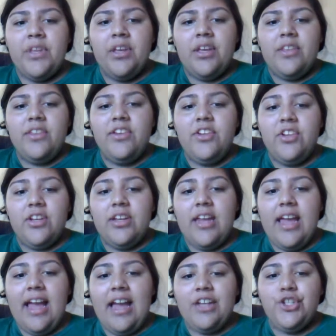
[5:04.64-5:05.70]
Then you're gonna
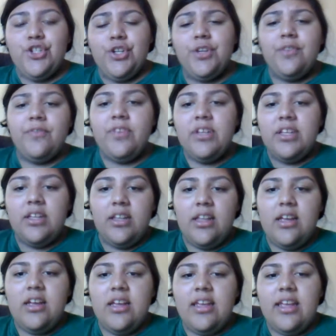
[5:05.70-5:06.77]
add your
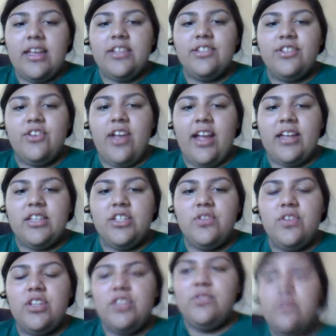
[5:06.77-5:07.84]
vanilla extract. You
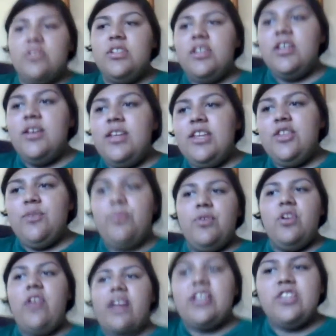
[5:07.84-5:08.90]
can use either
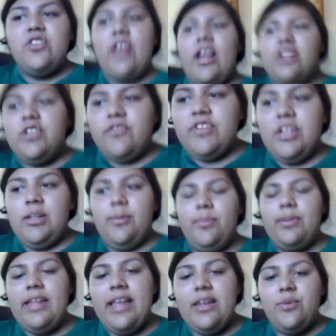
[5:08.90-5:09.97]
pure extract or vanilla
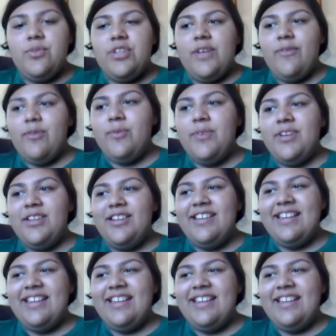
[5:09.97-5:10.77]
blend, whichever one